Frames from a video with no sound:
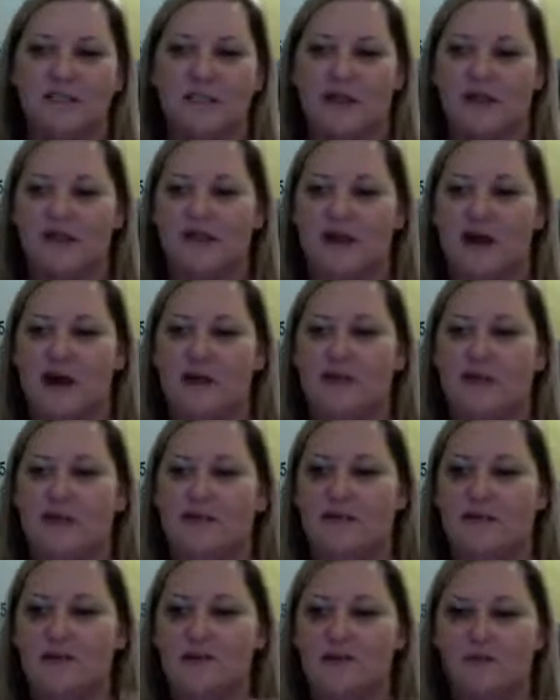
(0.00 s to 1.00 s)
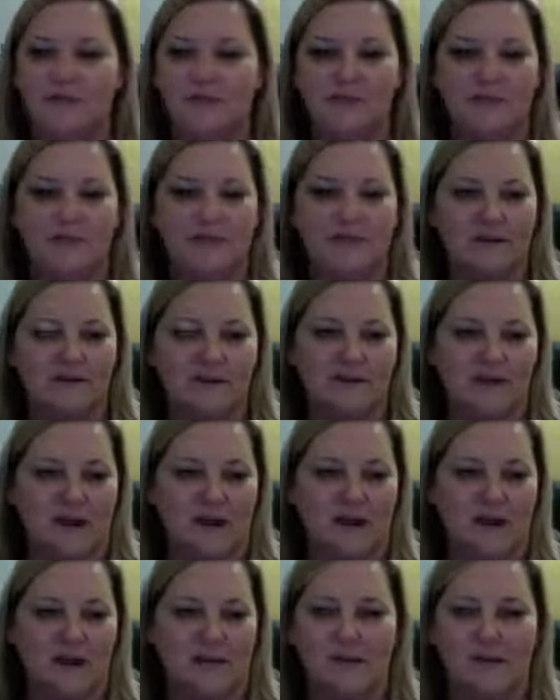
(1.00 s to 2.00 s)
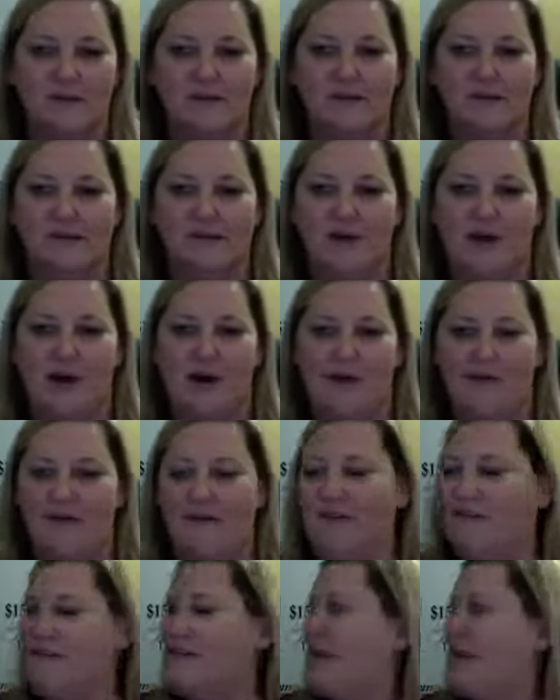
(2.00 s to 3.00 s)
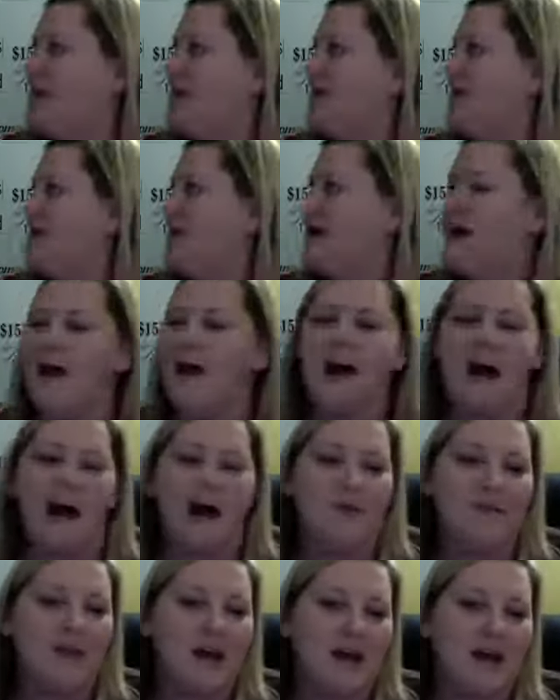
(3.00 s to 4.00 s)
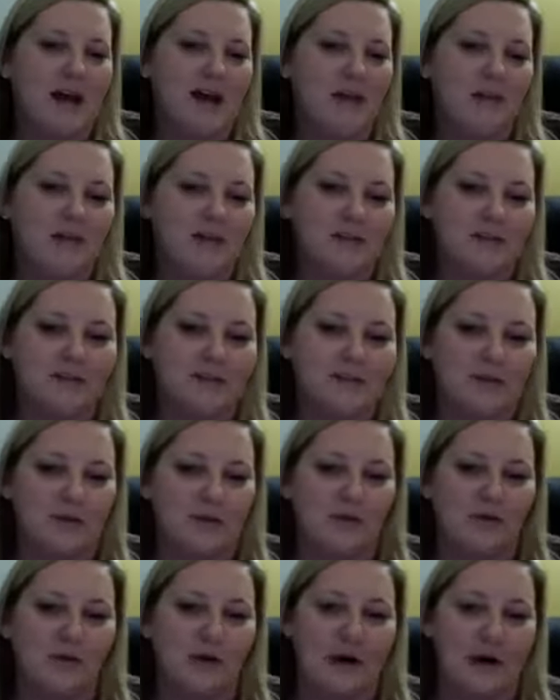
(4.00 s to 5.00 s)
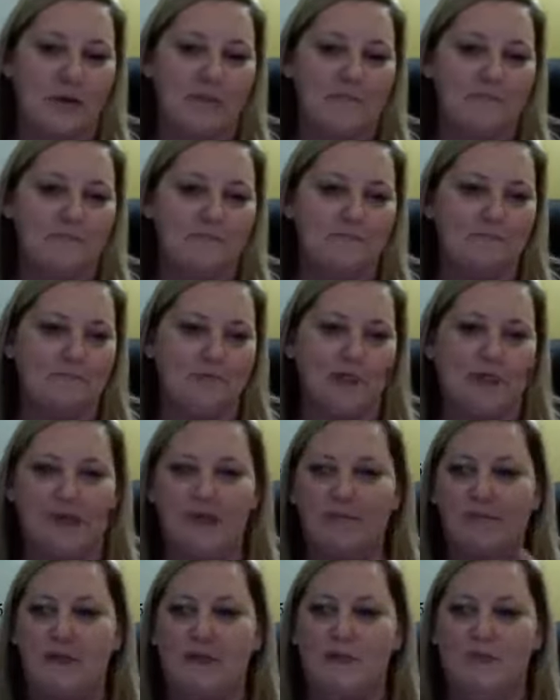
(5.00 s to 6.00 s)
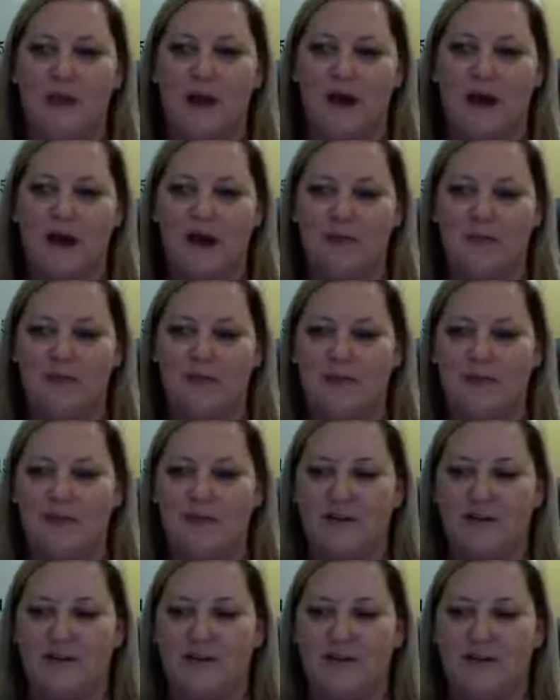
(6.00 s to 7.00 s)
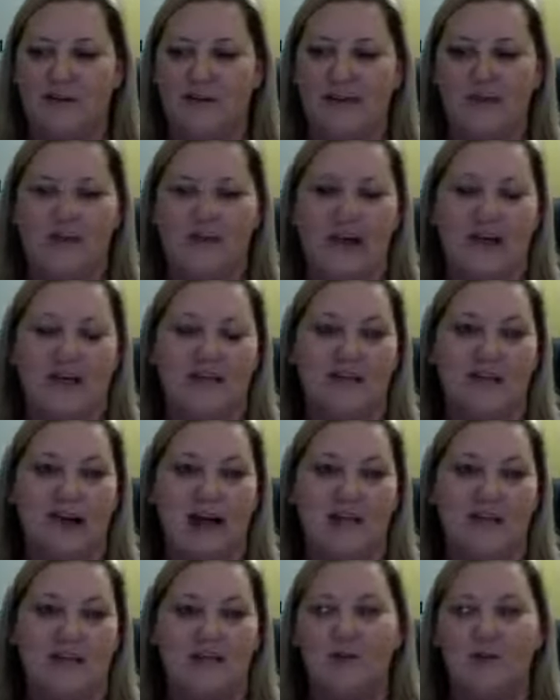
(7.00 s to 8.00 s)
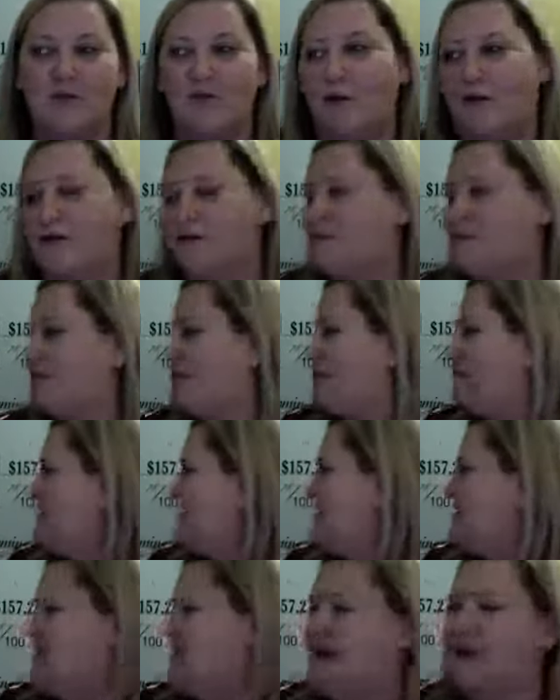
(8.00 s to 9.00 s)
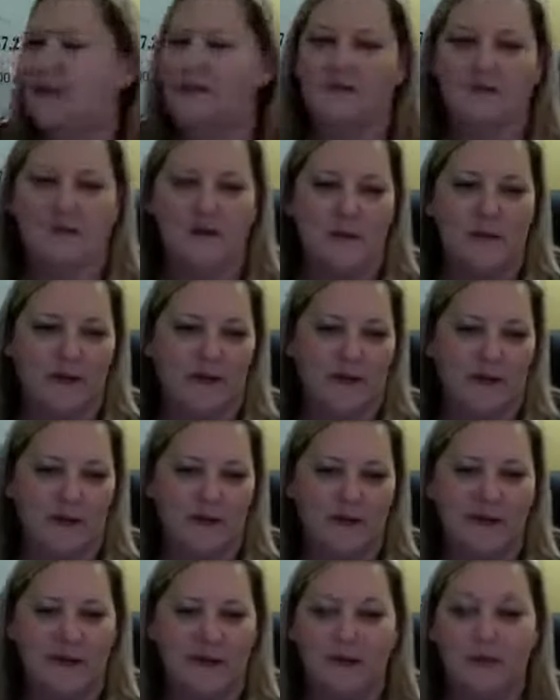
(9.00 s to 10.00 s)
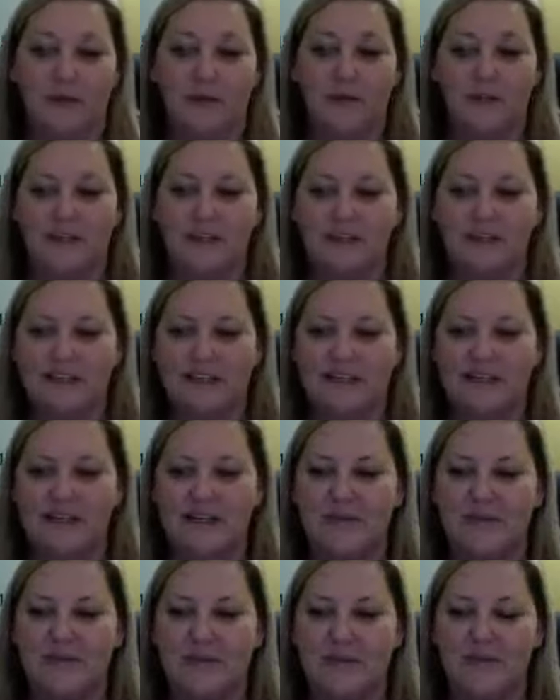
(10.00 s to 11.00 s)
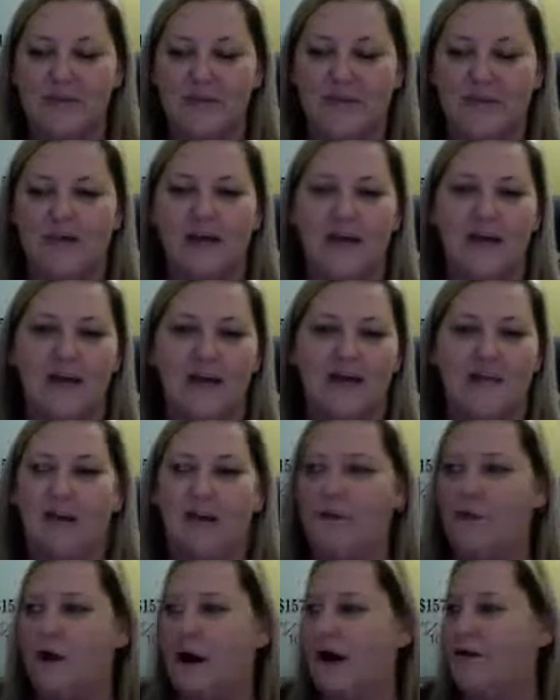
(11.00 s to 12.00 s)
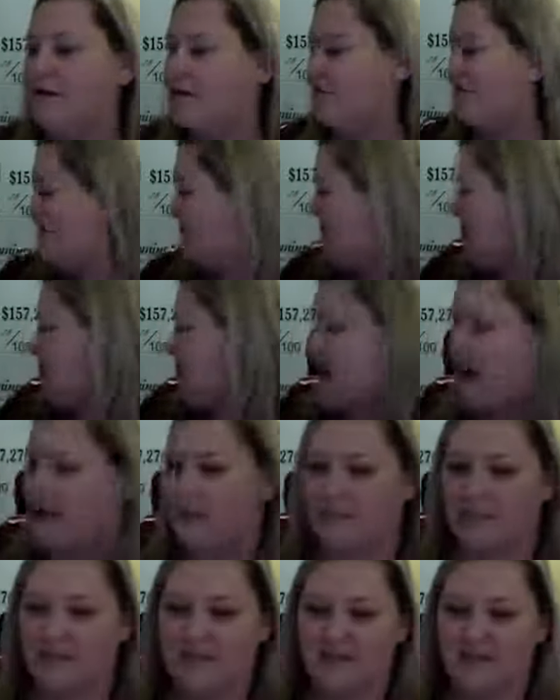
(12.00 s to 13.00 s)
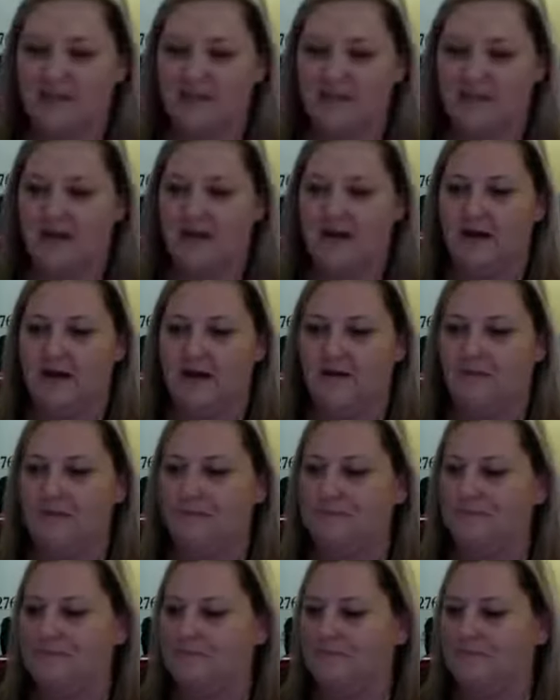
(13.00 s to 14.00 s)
checks out because I just moved upstairs in this office, and I'm not going to keep them behind me or anything, but I do want to recycle them. Everyone's like, well, you need to keep them. And they were out in the garage in the